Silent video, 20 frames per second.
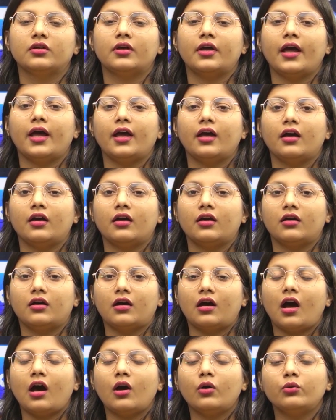
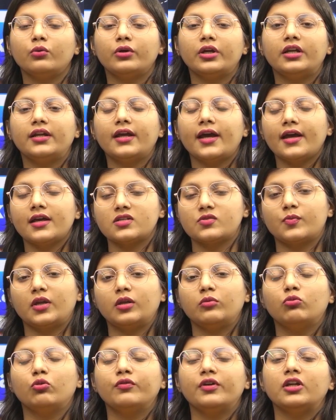how India has been
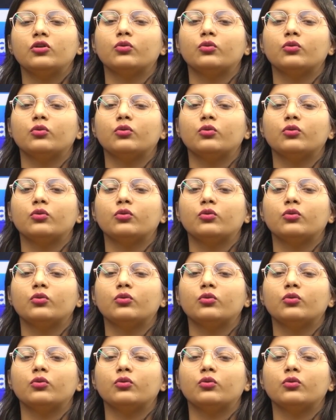moving